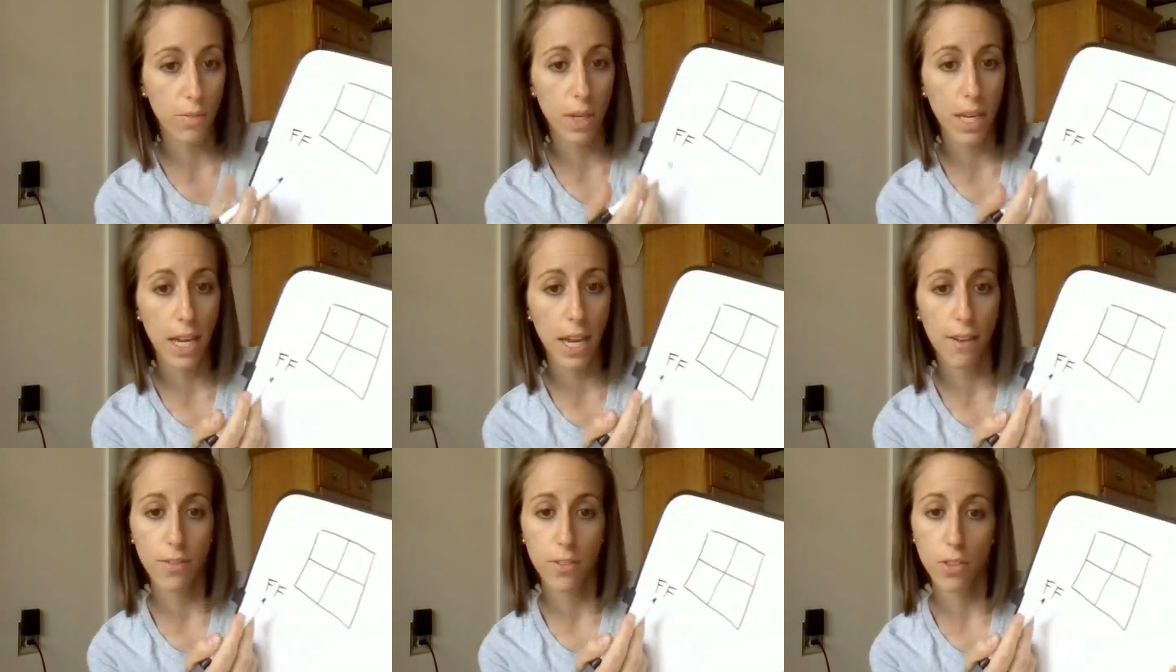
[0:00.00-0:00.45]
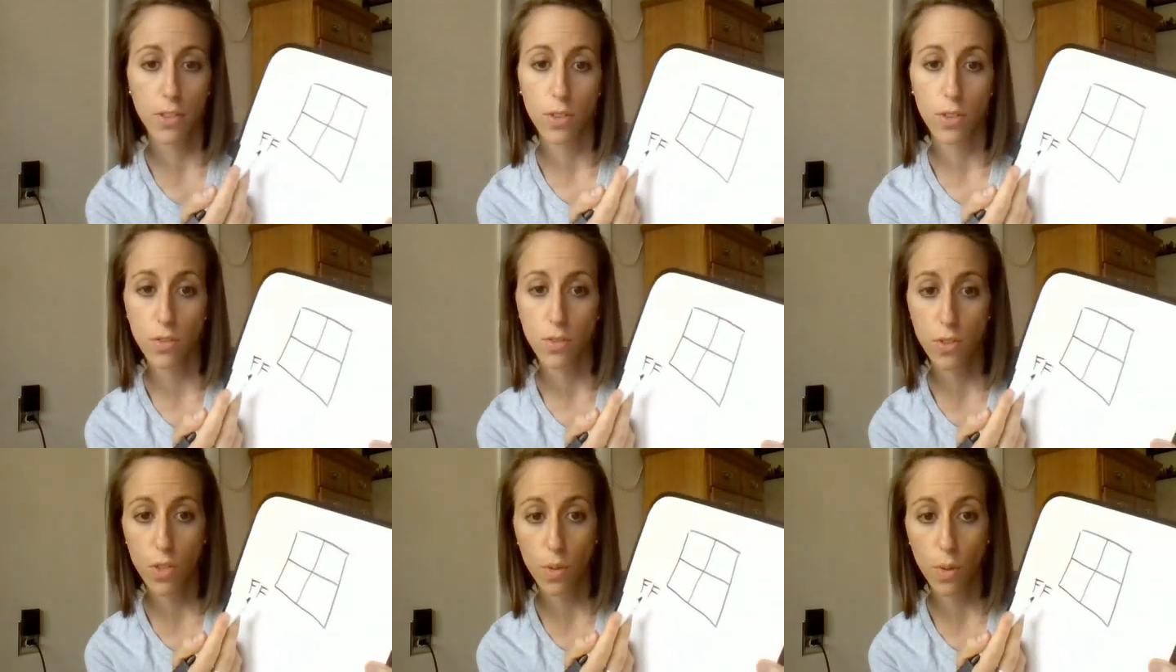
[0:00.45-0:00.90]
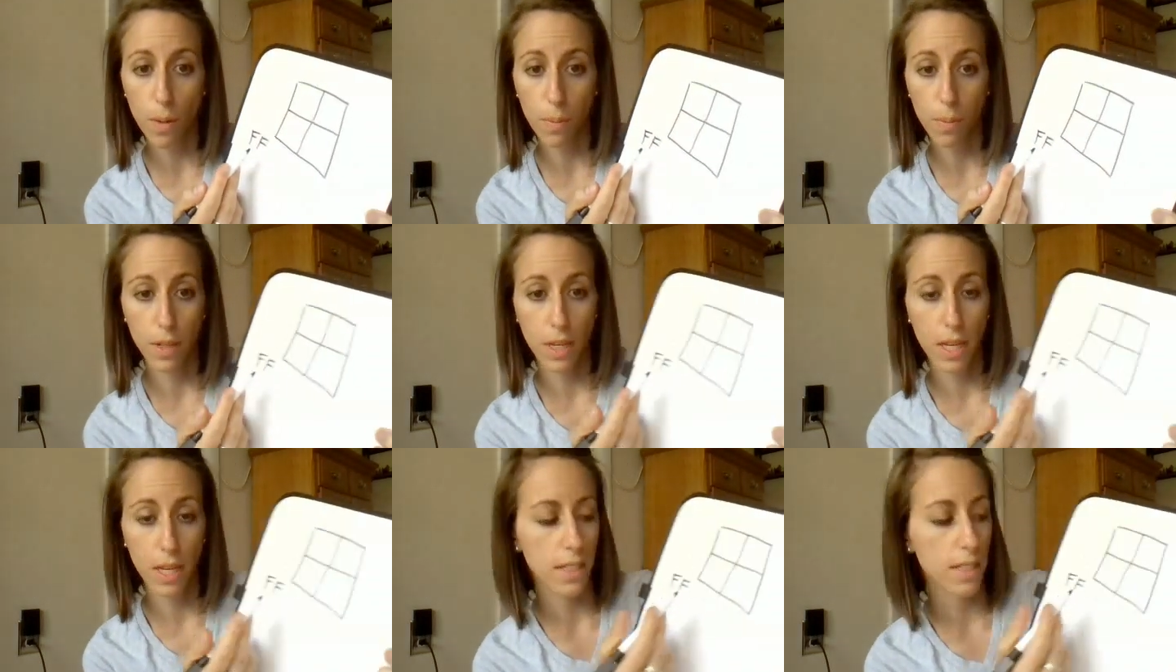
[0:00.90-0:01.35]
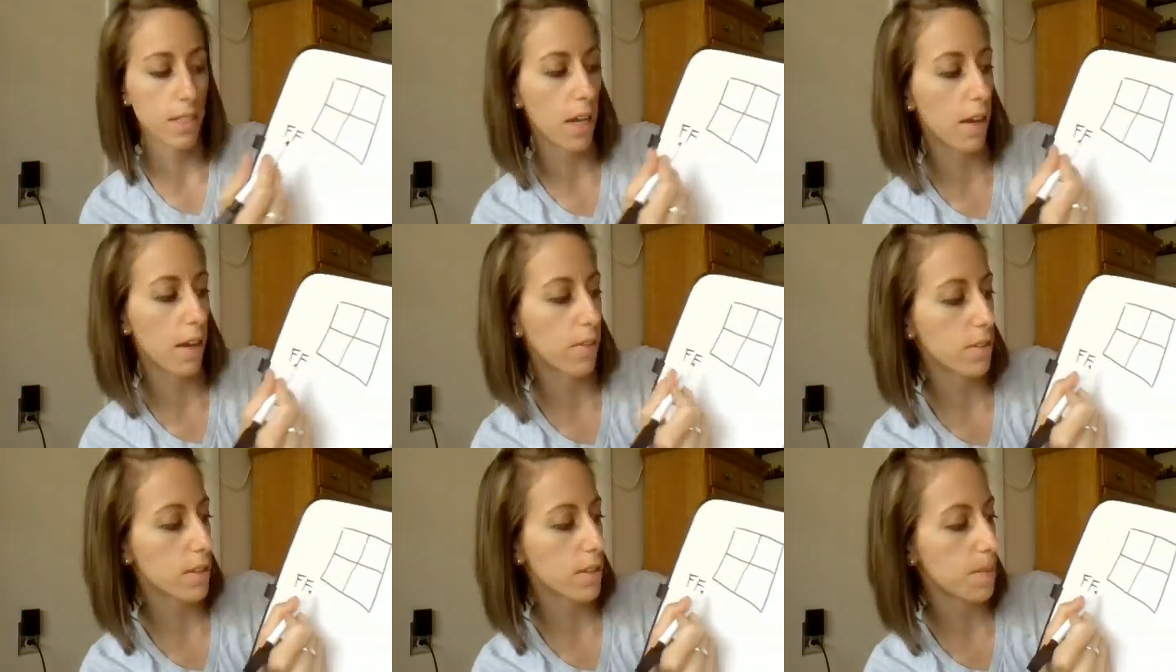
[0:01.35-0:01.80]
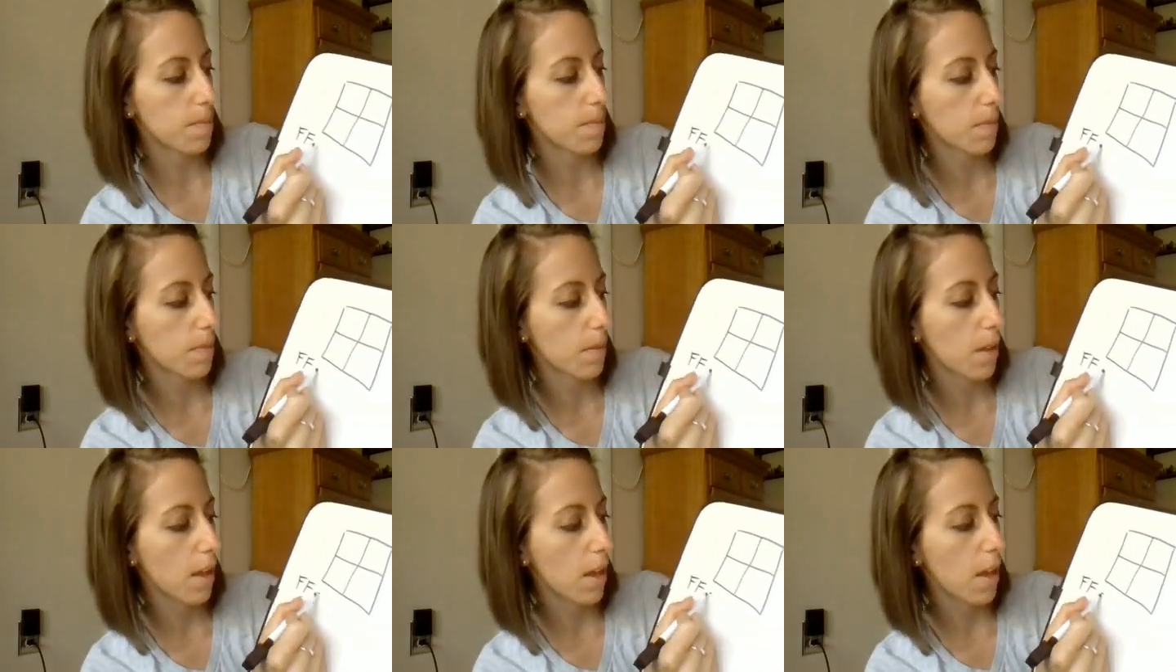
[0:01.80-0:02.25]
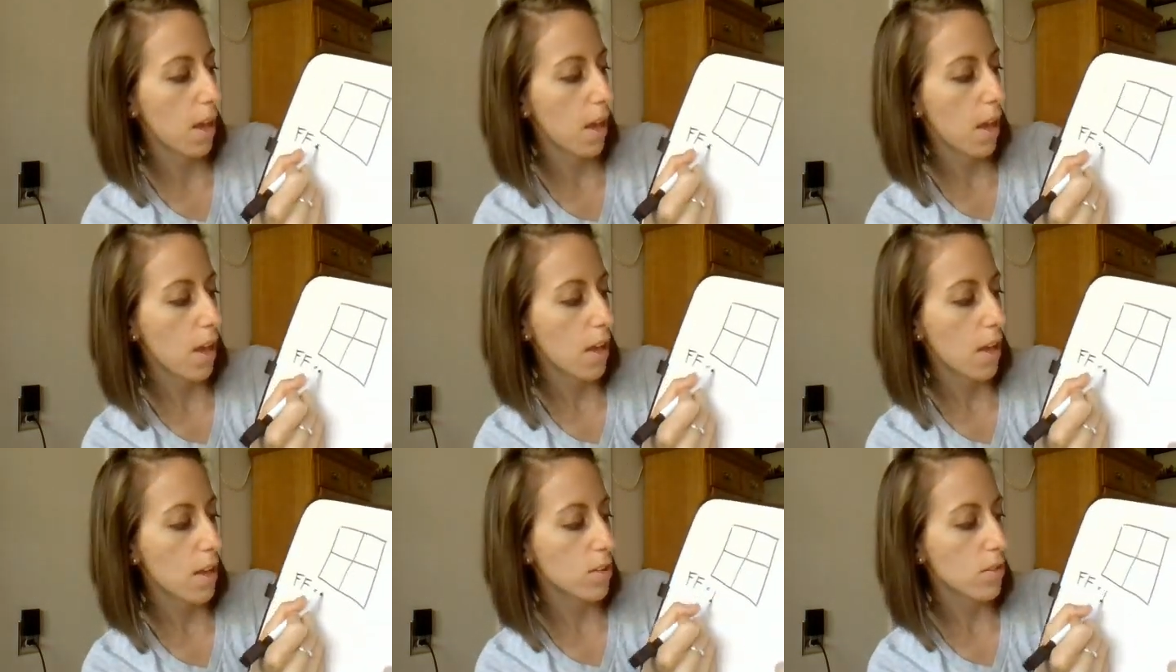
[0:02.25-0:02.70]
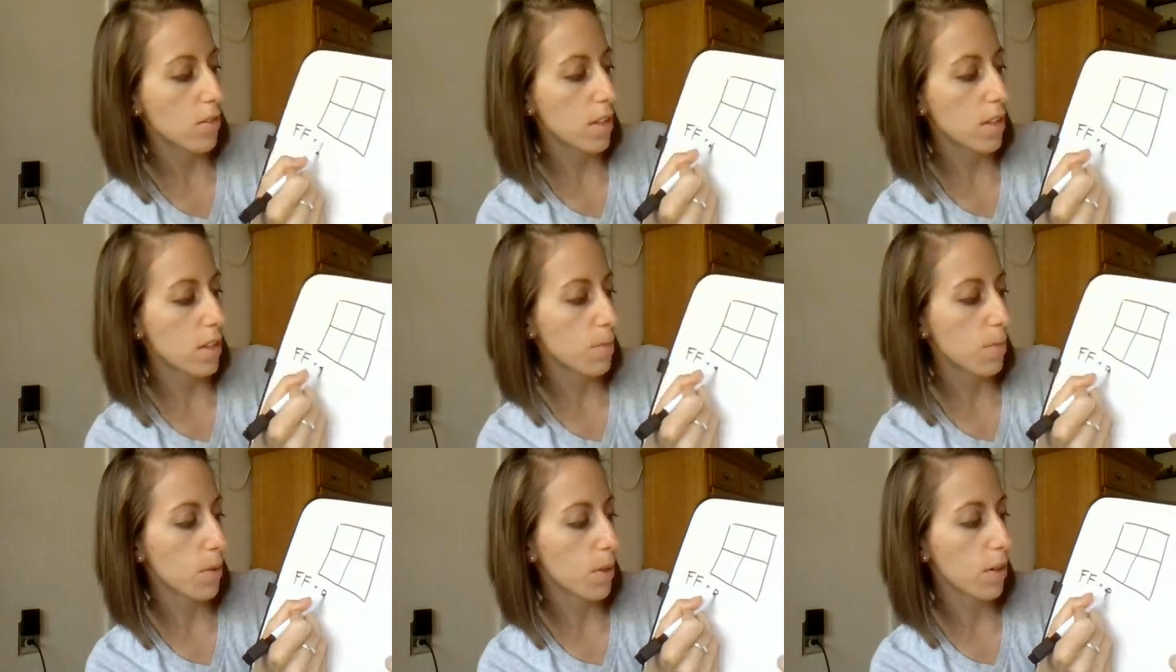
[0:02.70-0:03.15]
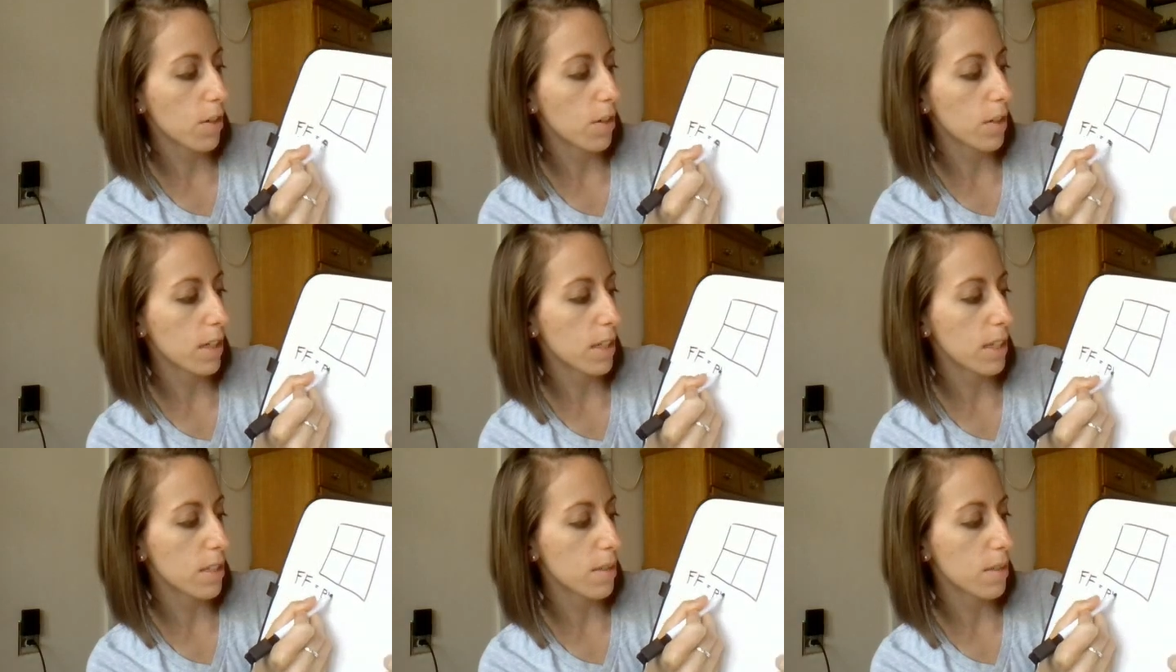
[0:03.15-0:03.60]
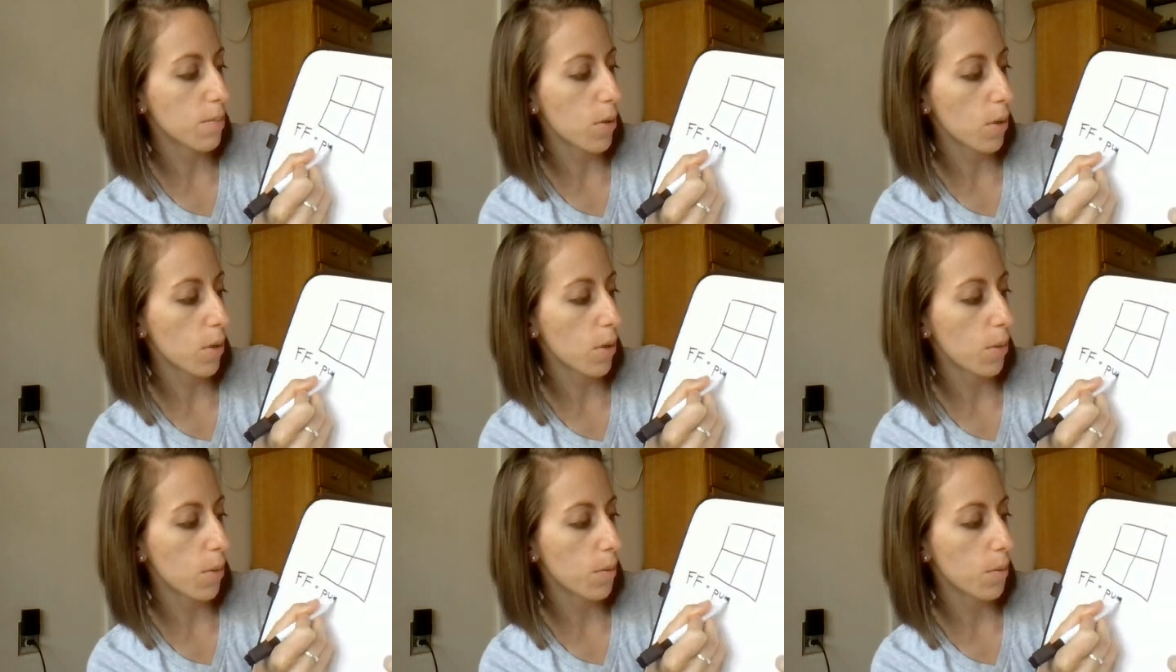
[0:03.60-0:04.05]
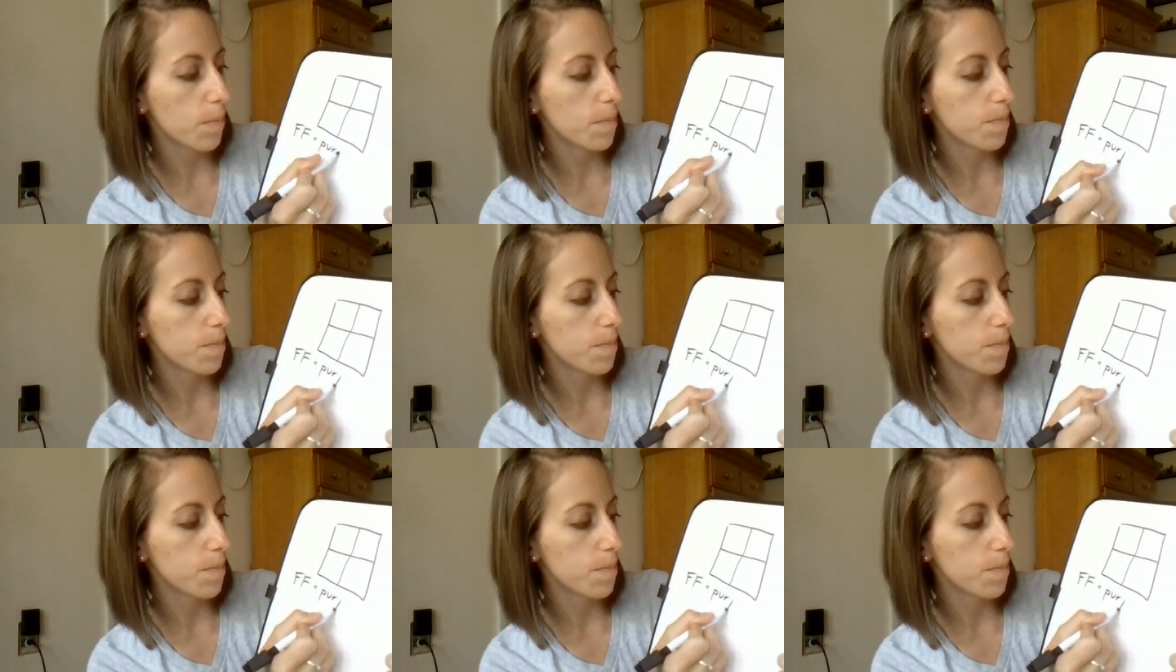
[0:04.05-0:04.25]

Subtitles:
we have to use 2 uppercase F's. So this bird is purple.